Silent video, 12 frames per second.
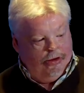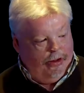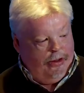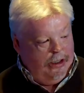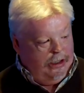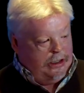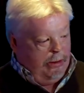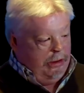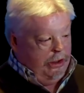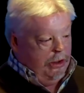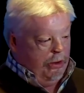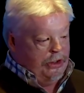So they had the
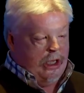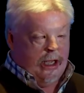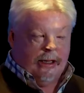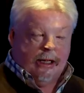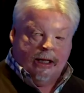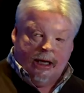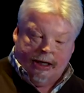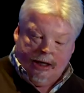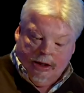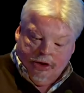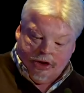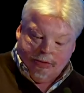double doors there, and then they
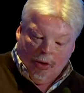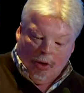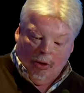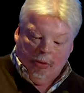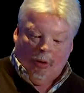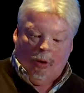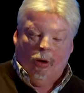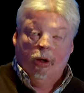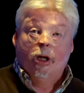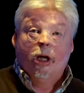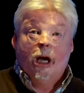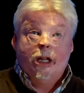had a small
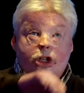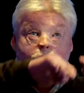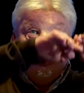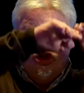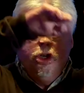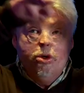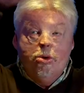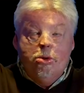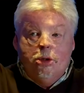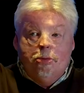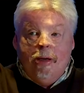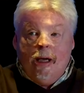wall and this
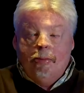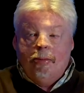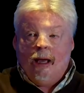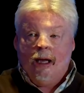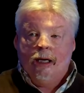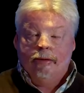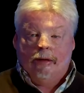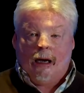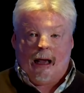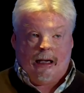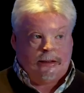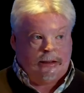huge, big pane of
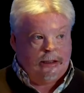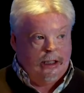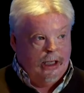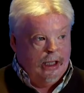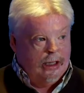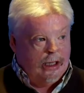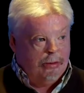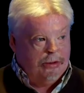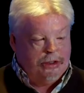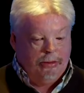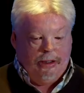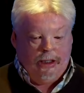glass. That
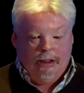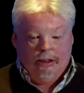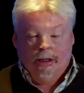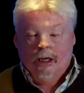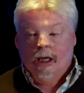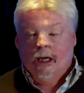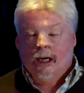was the window.